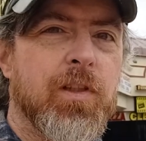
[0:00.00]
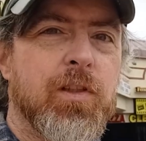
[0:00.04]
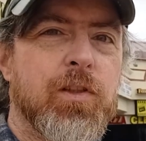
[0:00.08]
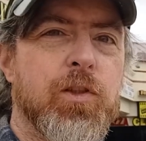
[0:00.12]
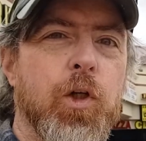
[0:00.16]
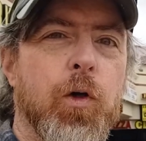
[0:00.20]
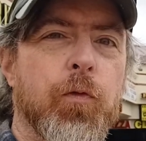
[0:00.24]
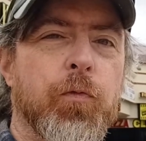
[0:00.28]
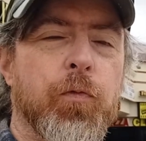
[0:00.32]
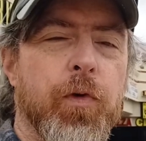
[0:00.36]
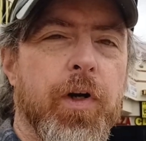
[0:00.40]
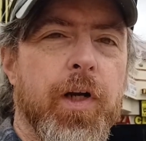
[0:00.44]

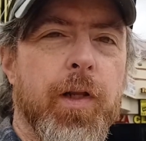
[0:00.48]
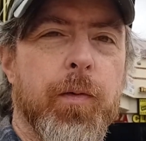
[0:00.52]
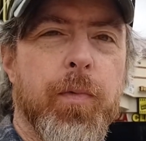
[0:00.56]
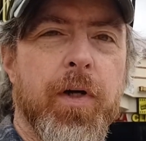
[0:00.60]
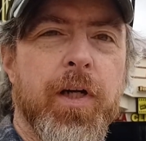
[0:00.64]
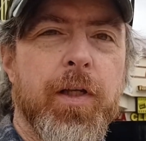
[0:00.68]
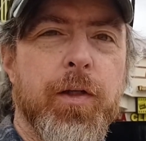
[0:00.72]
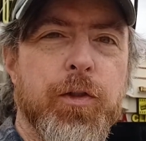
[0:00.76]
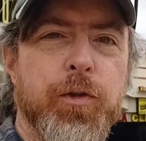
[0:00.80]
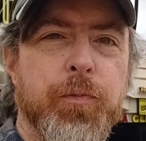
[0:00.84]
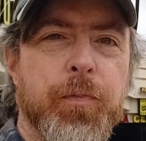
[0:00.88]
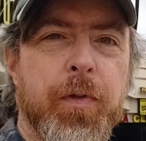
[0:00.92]
So for
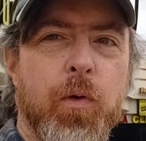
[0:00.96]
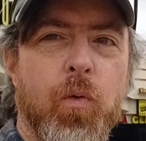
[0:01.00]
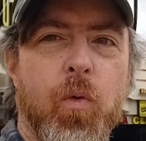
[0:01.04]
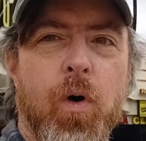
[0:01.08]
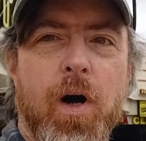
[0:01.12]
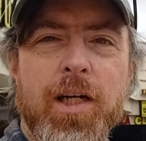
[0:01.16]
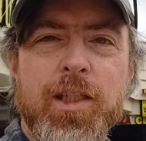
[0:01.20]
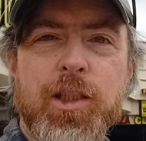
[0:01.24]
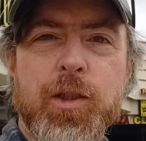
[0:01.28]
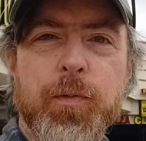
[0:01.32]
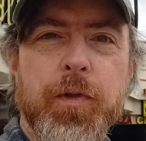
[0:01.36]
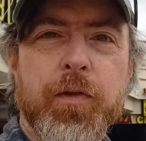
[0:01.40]
anybody who's been
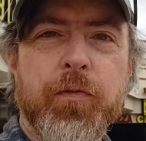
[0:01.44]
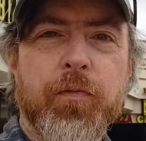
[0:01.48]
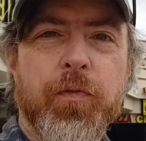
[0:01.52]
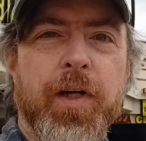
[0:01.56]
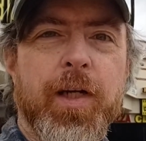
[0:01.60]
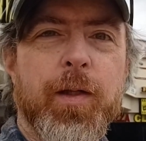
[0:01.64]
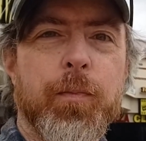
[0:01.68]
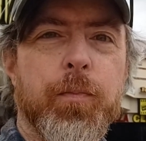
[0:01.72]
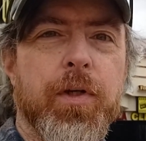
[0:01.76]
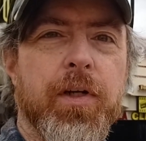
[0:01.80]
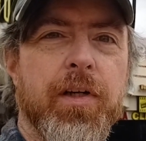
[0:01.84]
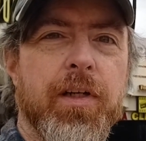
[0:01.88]
watching me for
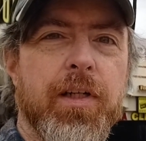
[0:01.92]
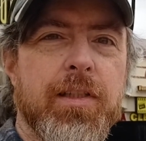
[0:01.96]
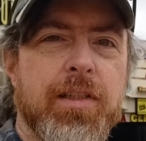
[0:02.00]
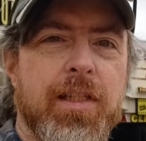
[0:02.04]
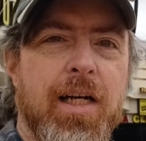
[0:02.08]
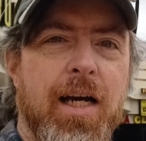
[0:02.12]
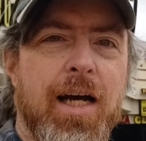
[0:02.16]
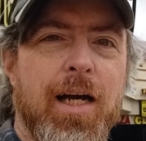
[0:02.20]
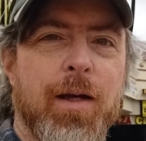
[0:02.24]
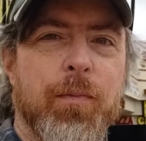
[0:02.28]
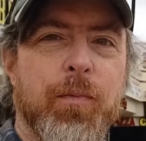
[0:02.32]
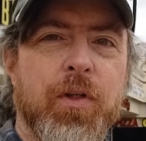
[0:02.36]
any period of
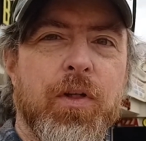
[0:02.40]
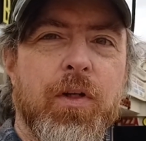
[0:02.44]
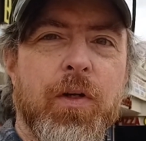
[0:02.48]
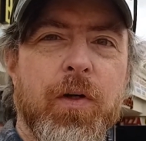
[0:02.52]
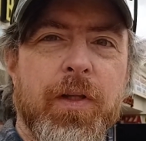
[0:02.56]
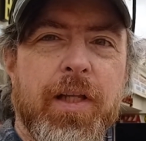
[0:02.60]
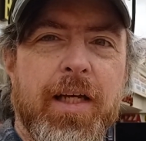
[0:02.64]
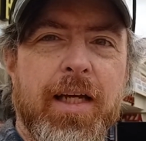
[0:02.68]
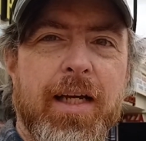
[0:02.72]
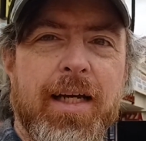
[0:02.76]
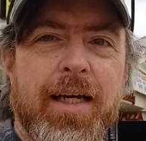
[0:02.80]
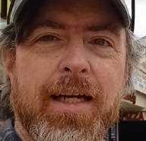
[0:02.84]
time, you know
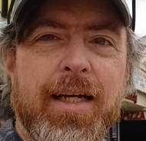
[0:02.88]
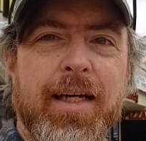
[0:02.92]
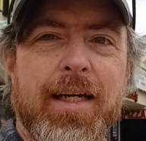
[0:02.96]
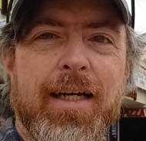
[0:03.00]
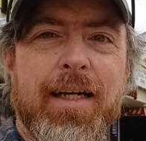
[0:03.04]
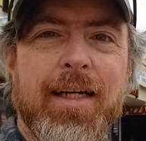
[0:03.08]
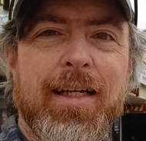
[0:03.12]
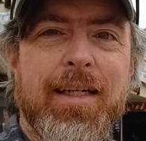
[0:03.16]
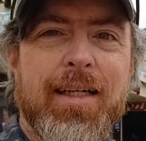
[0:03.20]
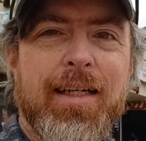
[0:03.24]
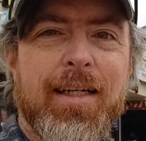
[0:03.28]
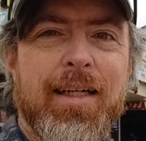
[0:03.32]
that
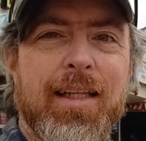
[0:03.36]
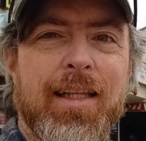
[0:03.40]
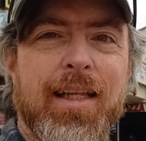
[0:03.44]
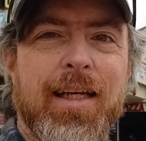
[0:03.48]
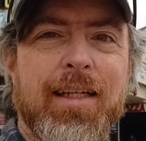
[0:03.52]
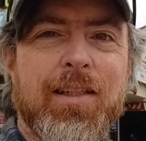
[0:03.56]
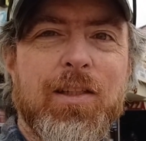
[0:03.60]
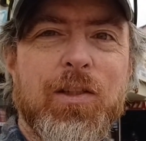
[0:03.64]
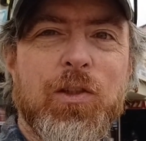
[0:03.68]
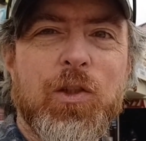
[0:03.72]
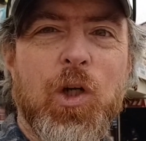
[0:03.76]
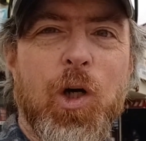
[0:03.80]
I
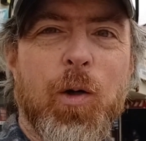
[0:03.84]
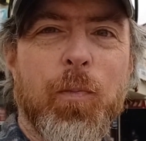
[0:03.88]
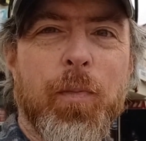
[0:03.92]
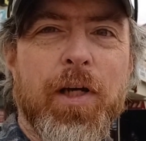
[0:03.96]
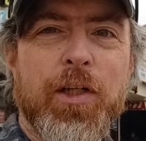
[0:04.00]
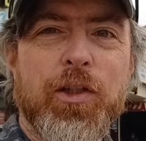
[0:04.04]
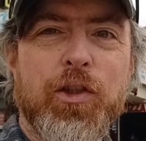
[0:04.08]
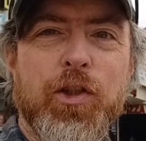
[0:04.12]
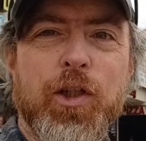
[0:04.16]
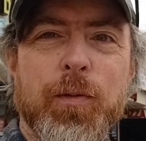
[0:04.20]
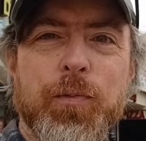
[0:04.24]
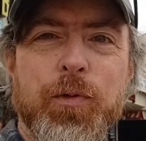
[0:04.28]
like to start my
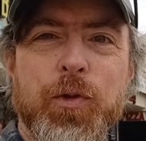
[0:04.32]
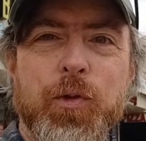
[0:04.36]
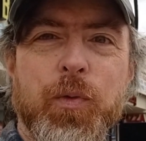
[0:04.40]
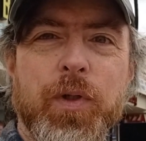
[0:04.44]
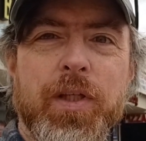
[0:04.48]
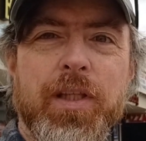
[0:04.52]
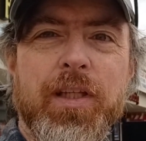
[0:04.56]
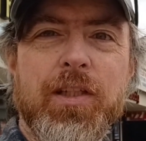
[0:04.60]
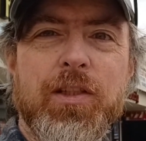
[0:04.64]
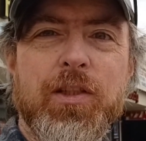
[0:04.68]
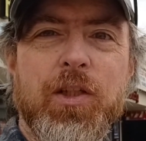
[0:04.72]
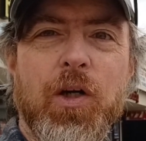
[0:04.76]
trips
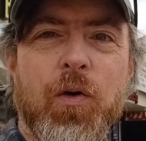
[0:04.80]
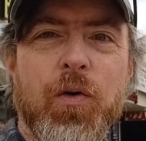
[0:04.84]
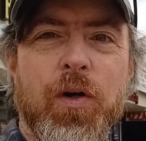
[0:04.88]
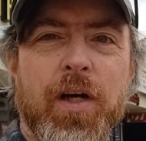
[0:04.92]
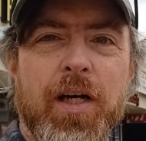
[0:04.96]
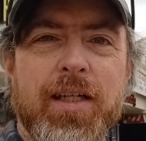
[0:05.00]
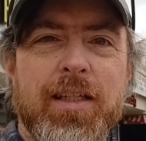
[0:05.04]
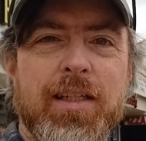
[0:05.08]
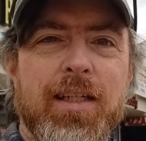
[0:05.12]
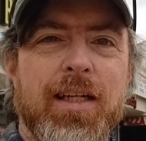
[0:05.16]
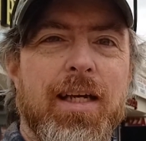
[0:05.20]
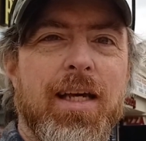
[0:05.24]
with a
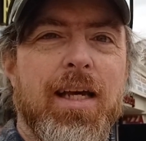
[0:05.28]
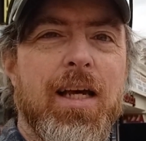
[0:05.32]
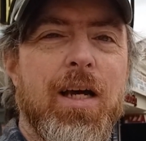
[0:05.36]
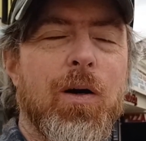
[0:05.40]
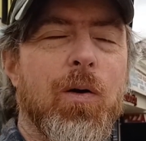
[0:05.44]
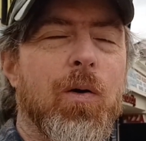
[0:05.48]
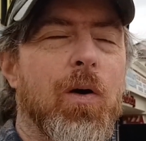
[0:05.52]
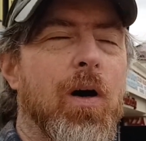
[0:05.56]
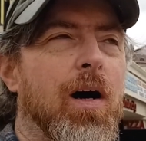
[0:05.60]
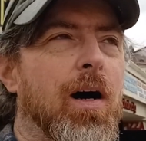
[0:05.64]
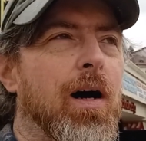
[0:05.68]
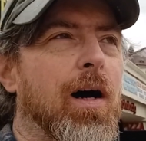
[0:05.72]
donut.
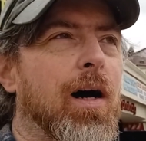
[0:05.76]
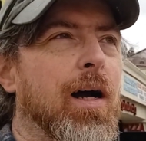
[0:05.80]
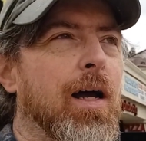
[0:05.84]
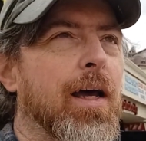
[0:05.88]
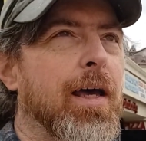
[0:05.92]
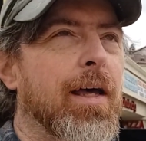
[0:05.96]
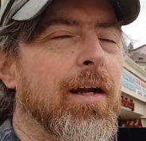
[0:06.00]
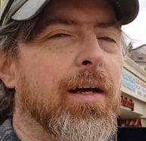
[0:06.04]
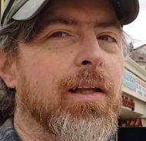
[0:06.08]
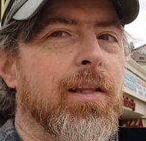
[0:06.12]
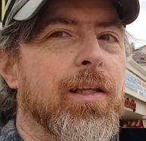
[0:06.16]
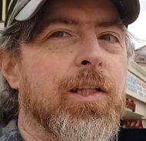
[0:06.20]

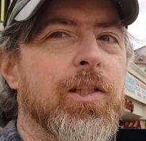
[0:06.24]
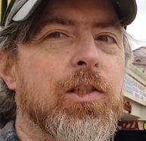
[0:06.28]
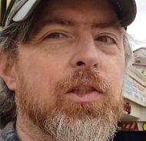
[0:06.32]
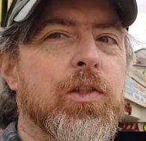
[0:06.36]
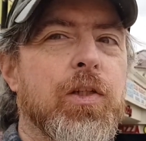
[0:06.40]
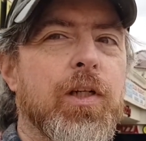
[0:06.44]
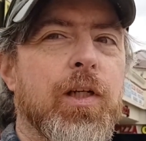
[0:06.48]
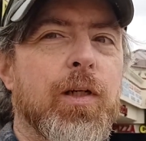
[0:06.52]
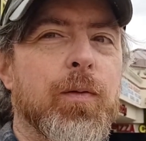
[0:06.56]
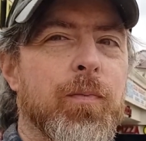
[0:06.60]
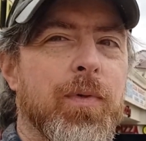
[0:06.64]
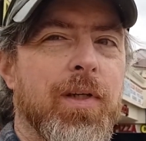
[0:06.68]
And on this
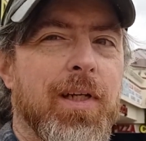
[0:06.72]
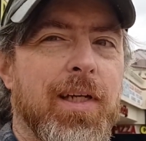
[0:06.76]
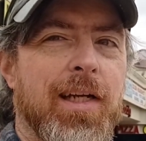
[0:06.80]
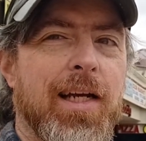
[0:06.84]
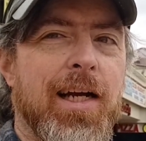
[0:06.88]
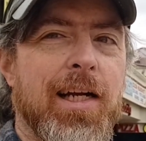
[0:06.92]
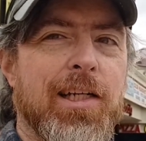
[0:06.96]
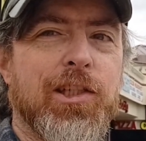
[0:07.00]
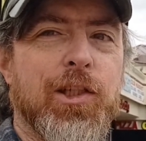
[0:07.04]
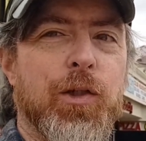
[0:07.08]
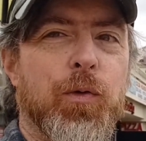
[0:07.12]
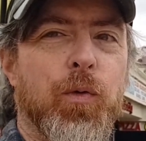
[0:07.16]
trip, it
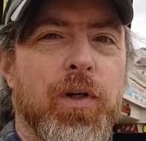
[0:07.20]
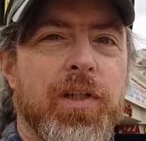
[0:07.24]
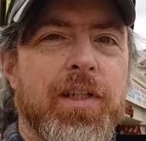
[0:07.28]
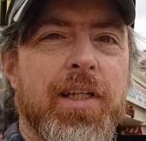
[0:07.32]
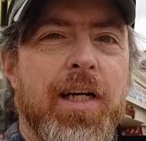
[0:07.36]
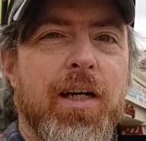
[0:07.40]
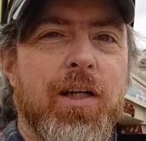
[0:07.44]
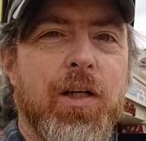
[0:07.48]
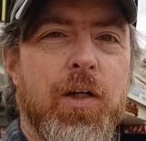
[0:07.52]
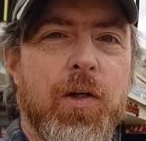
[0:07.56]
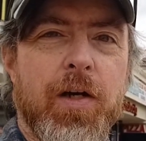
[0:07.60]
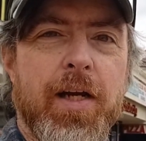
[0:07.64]
actually worked
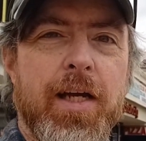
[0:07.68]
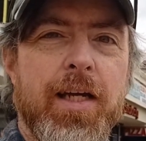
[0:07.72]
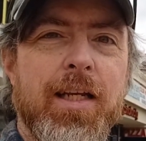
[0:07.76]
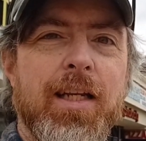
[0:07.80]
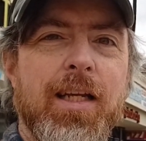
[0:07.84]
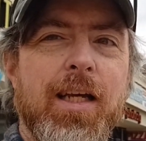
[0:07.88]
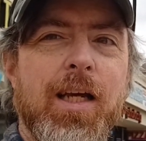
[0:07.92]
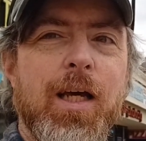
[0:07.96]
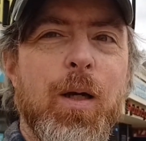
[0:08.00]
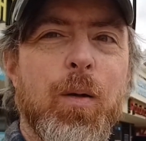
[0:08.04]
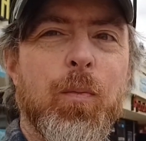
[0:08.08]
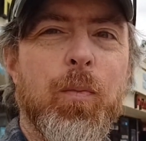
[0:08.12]
out great
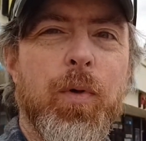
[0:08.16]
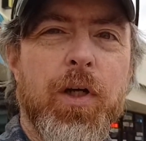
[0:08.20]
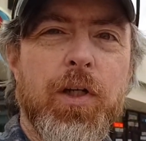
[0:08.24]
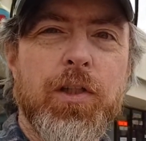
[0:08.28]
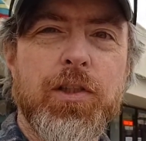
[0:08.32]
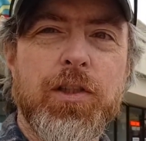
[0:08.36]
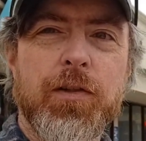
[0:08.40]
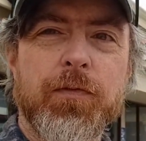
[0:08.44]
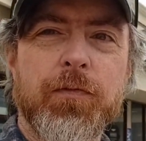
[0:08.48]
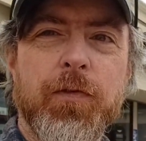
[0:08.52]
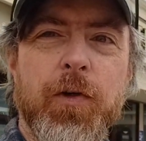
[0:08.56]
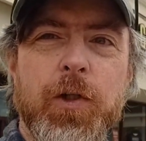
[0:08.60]
because
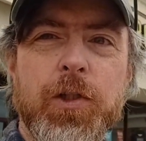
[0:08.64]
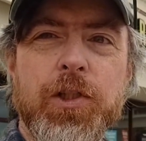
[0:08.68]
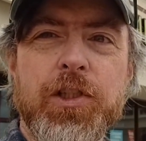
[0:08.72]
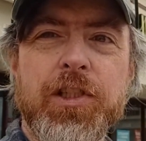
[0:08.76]
the first